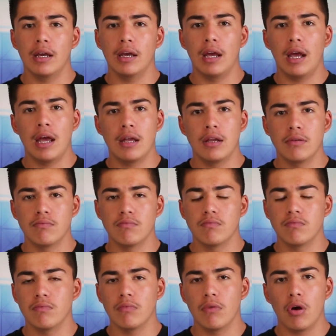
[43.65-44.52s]

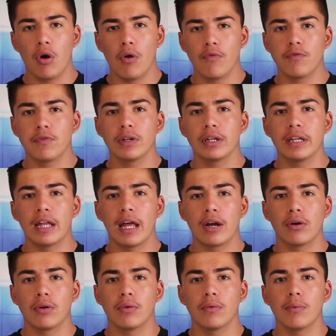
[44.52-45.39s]
and hopefully
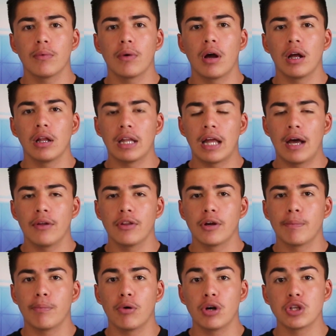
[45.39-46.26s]
that'll allow
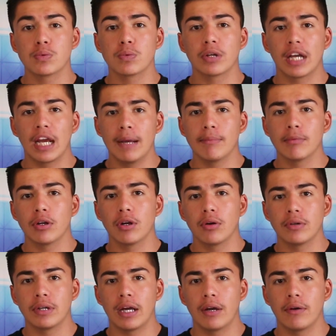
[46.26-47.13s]
their points per game to
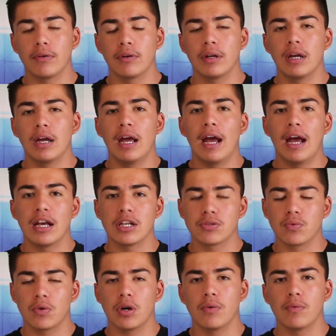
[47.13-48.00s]
go down
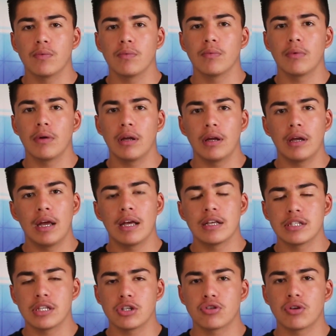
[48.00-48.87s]
as well
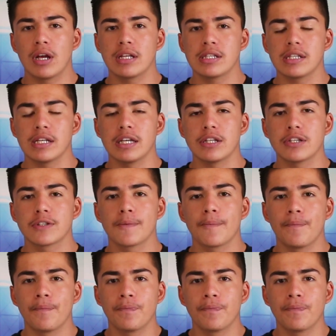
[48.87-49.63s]
as it translates.